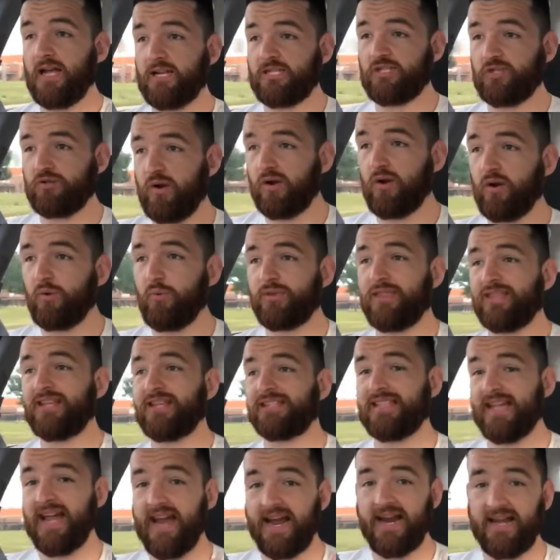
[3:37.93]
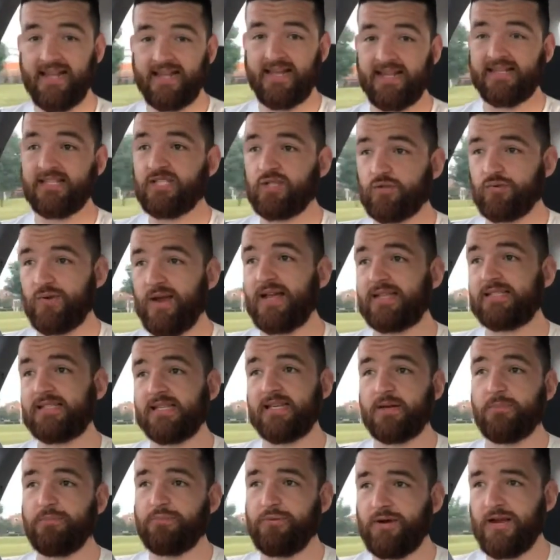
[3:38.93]
struggle with anxiety and stress
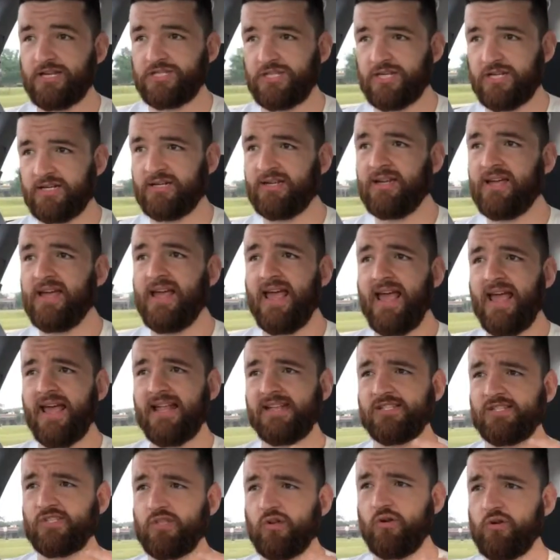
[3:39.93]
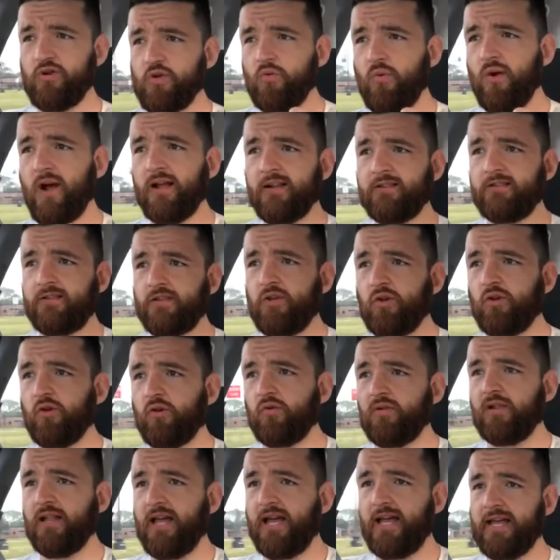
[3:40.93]
and depression. And so you want
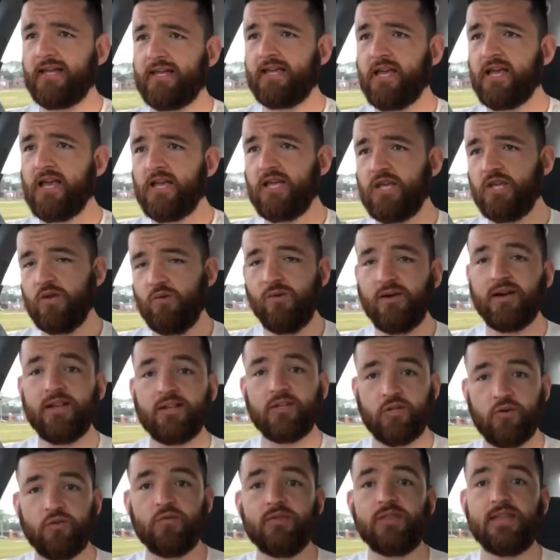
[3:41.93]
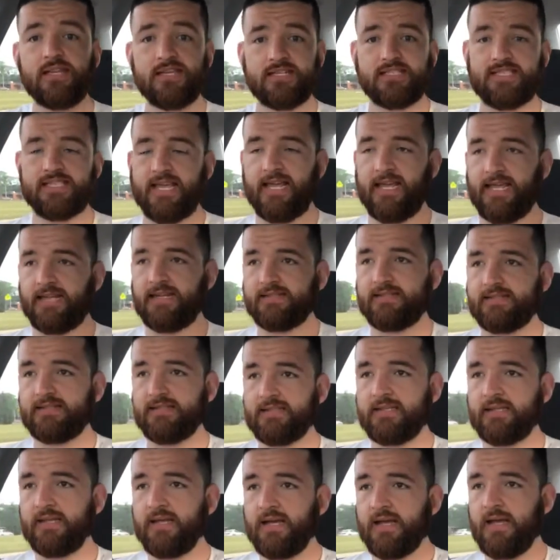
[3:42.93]
to do these
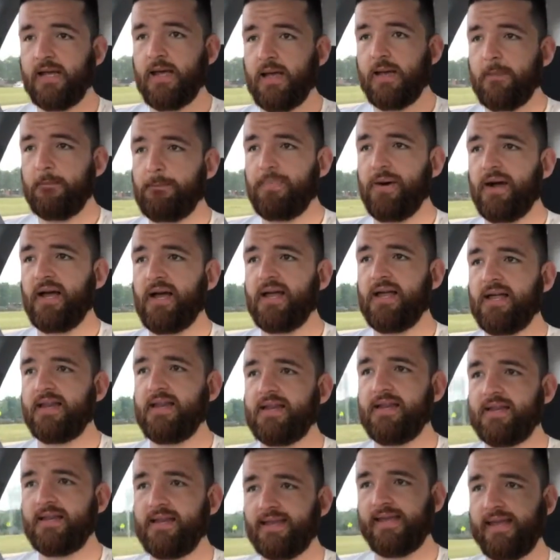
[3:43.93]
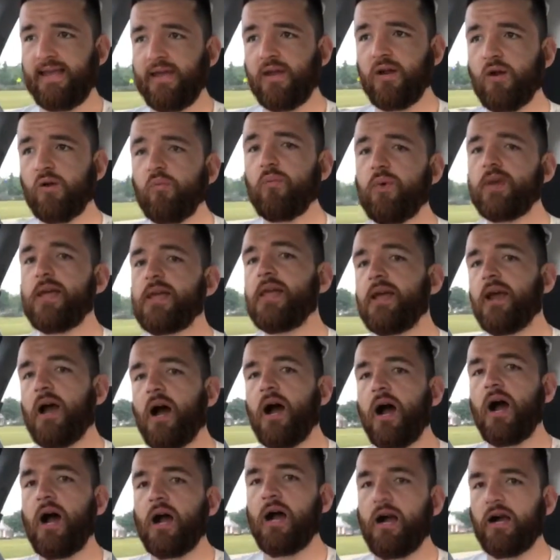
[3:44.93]
things. But here we
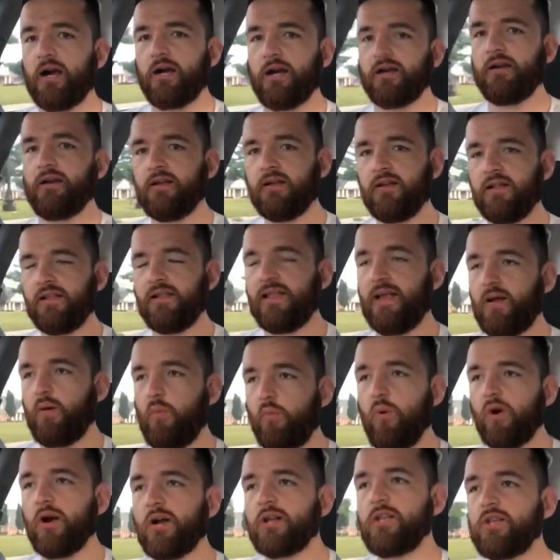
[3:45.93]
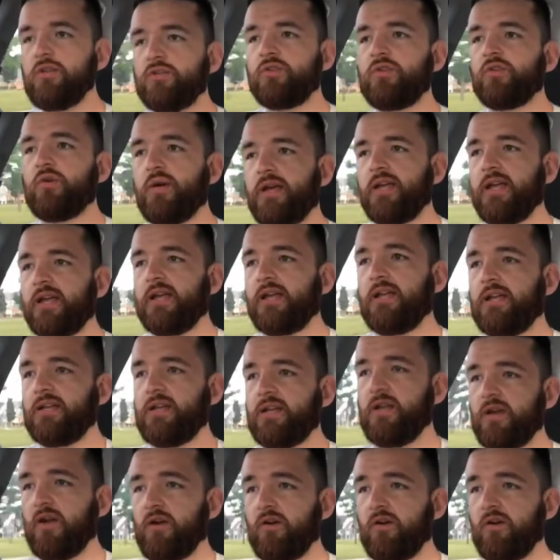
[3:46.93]
are, like, what are you doing,